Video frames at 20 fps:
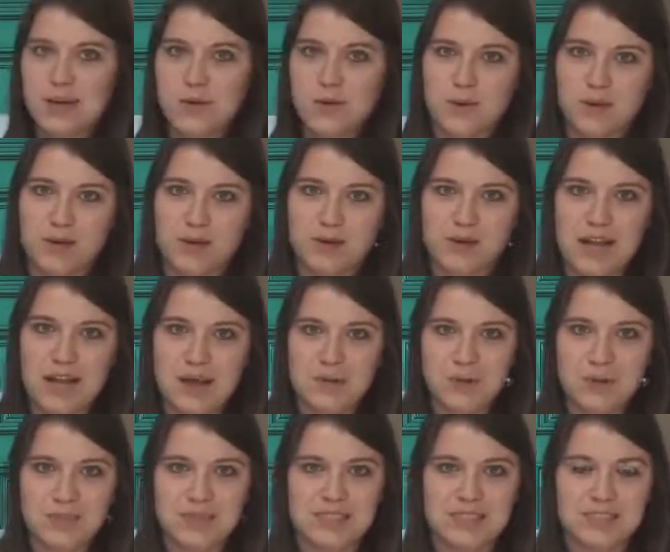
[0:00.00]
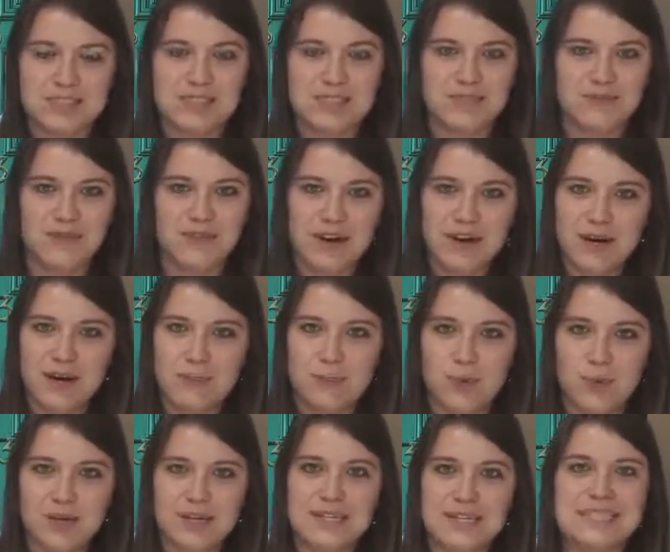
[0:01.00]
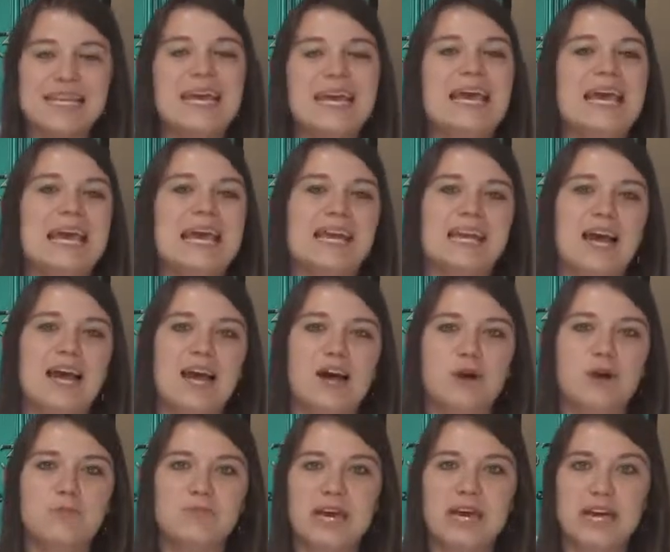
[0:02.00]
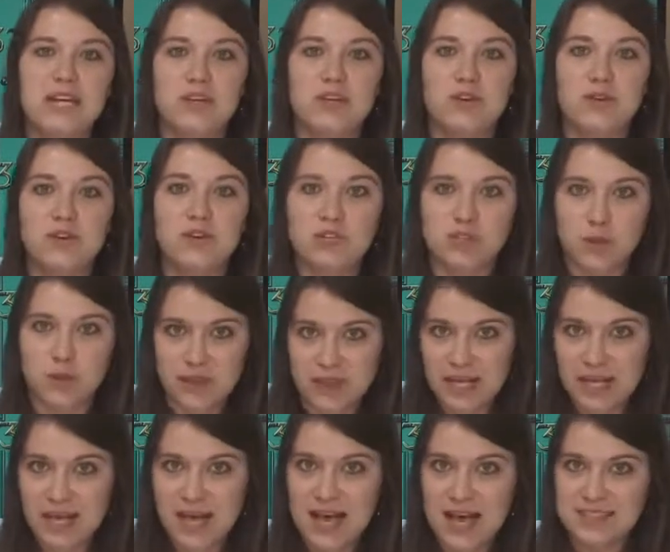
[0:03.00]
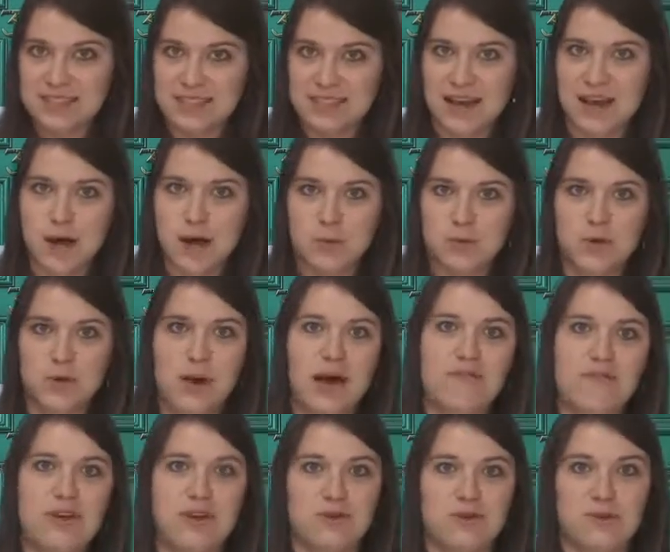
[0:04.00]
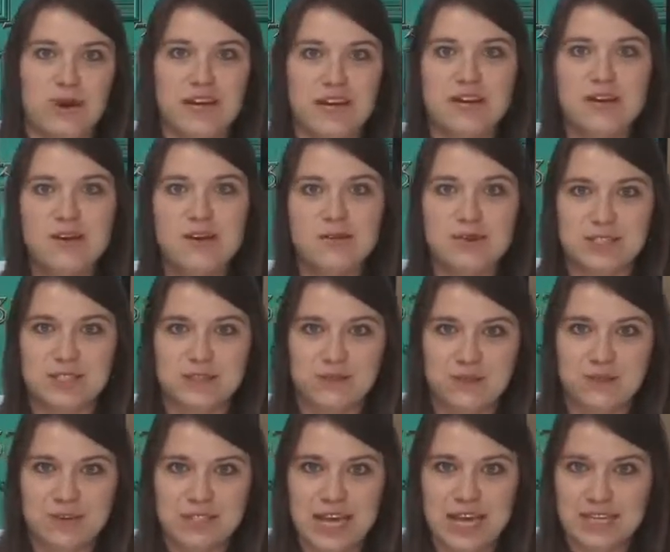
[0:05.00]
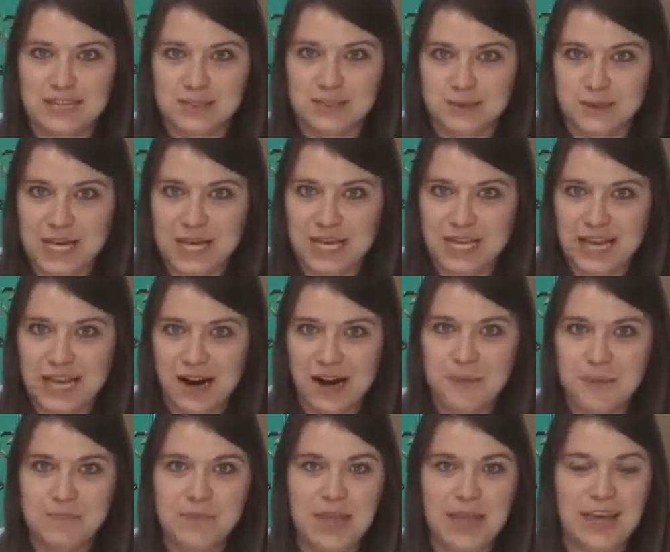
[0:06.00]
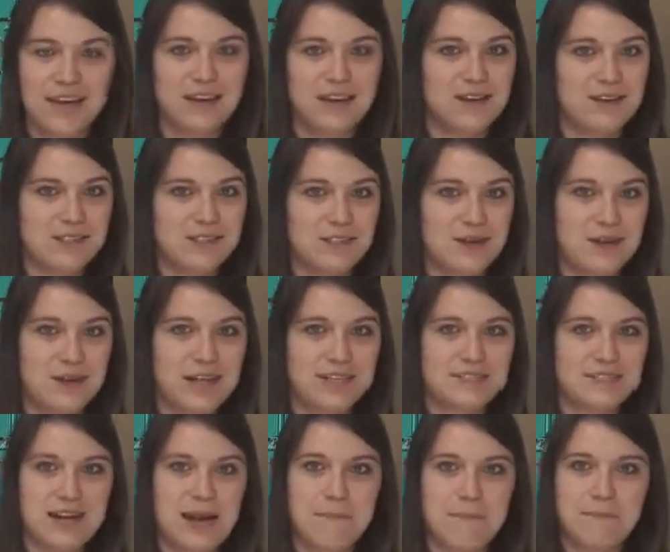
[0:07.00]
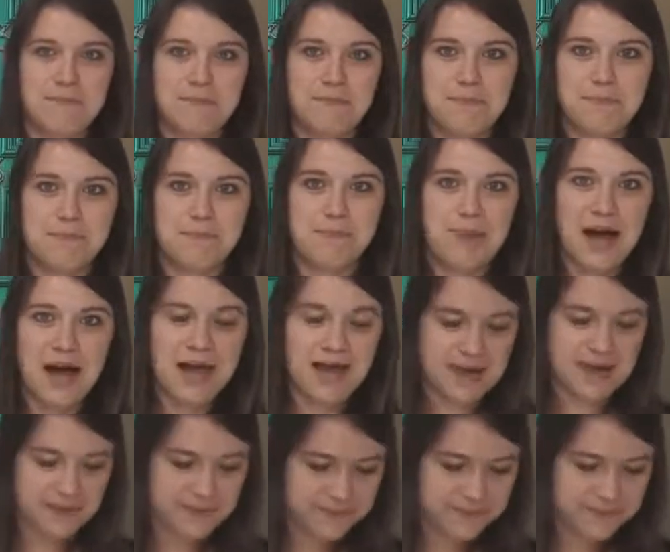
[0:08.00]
with your neighbors. This is very important, and I hope that you've enjoyed the class, and I hope you have a great rest of your day. So take care, and I'll see you next time. Bye.